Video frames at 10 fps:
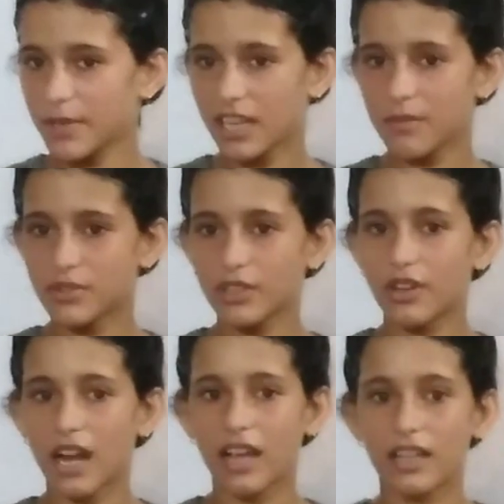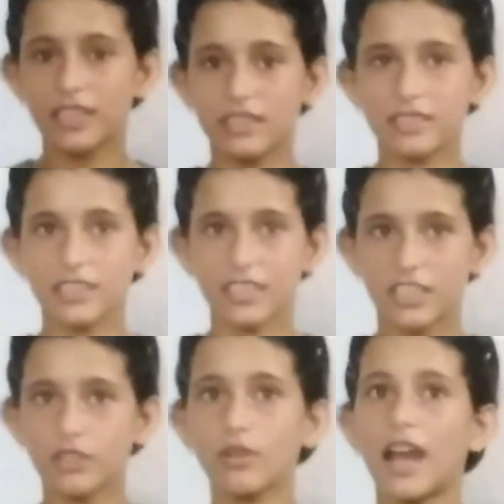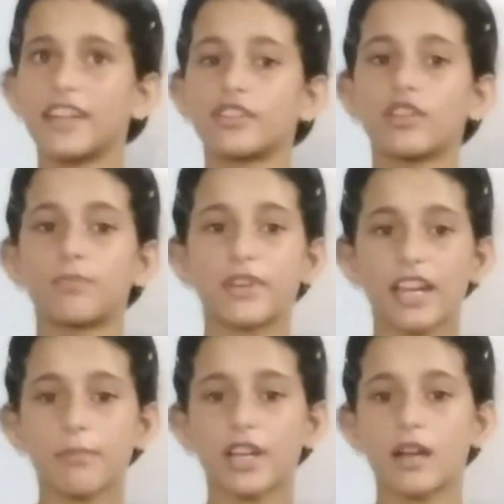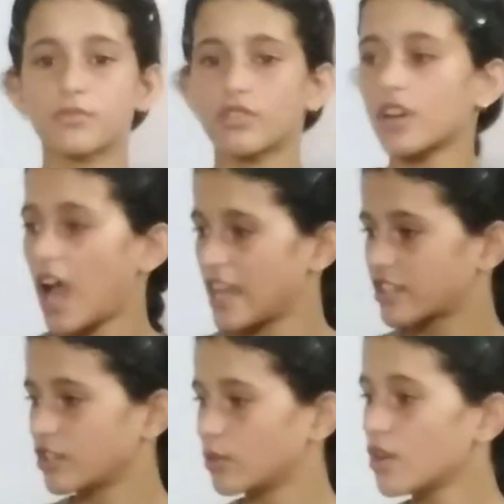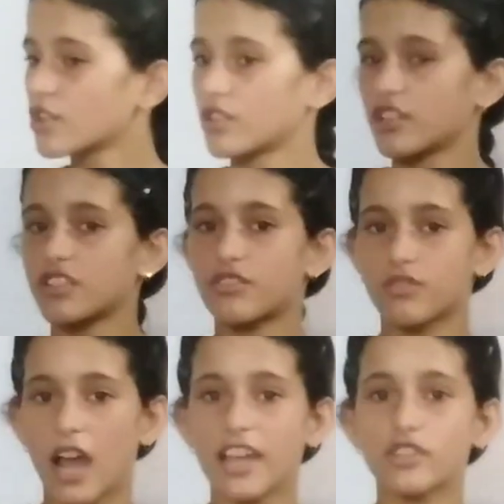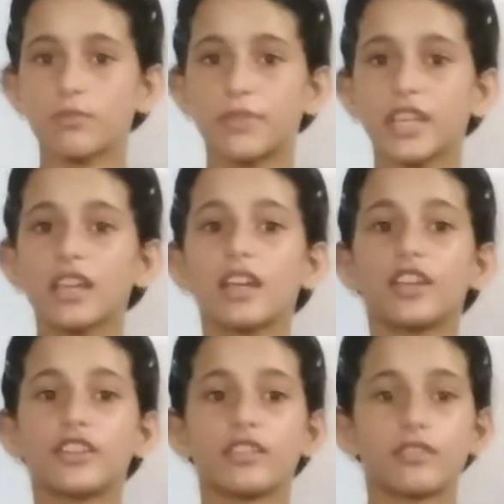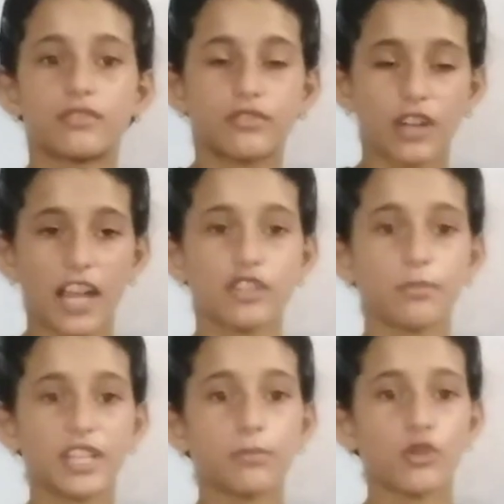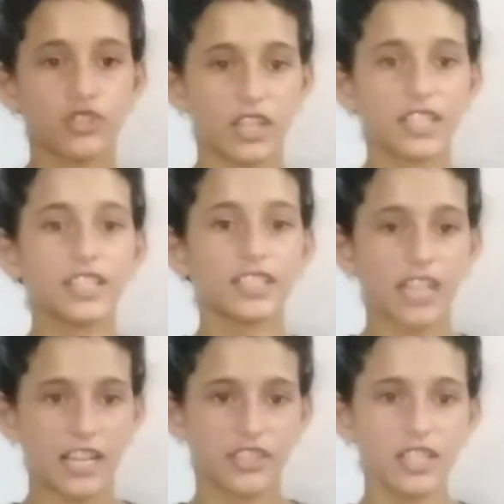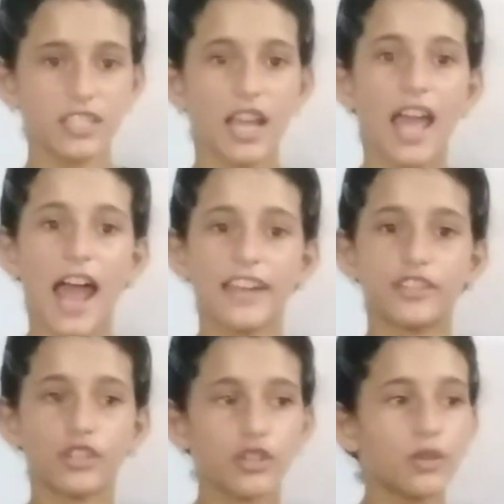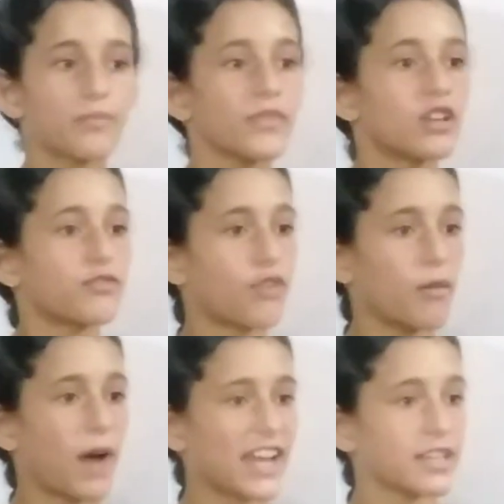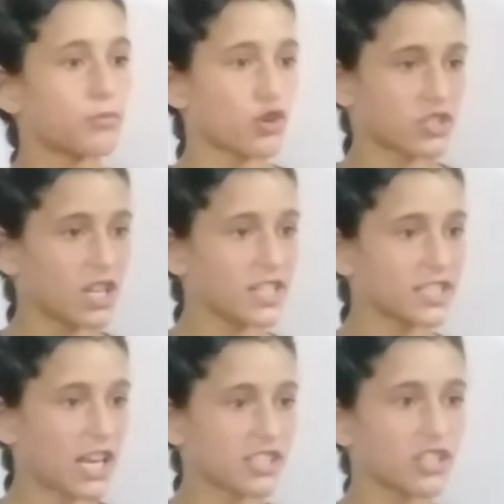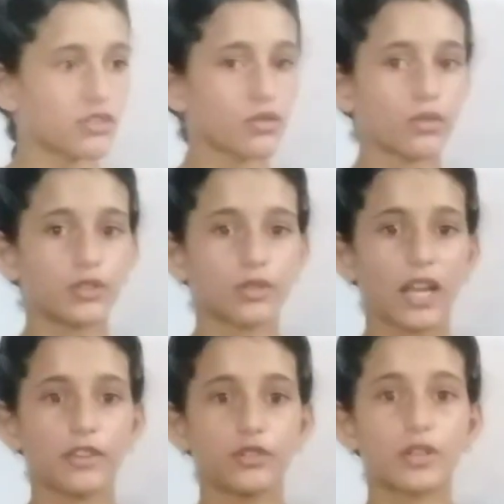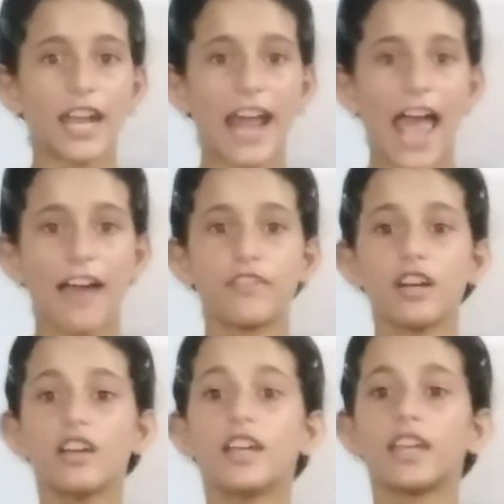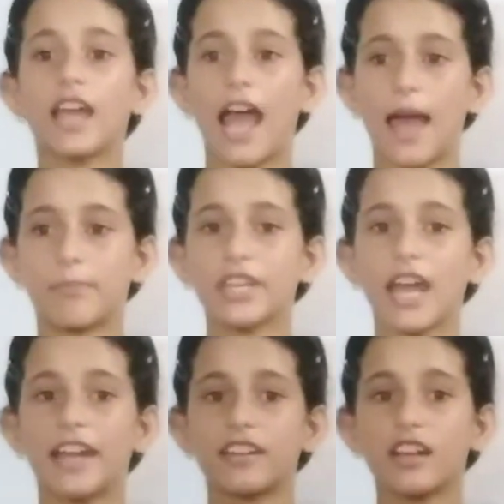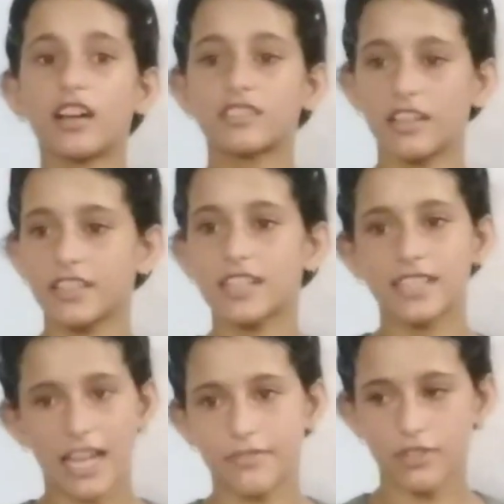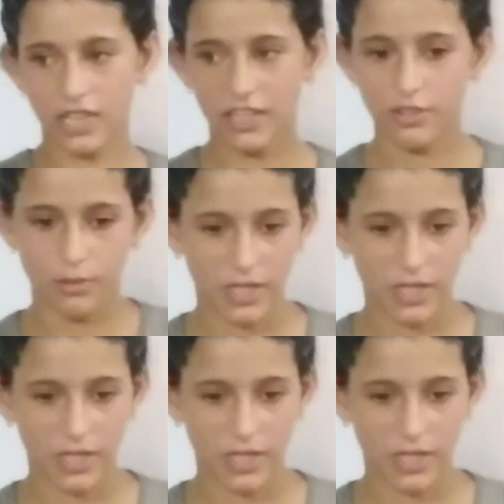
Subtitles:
becomes your EQ, and your brain becomes your IQ. So just try to be emotionally intelligent, and do you know, by emotional intelligence you can have a happy and a luxurious life. So thank you so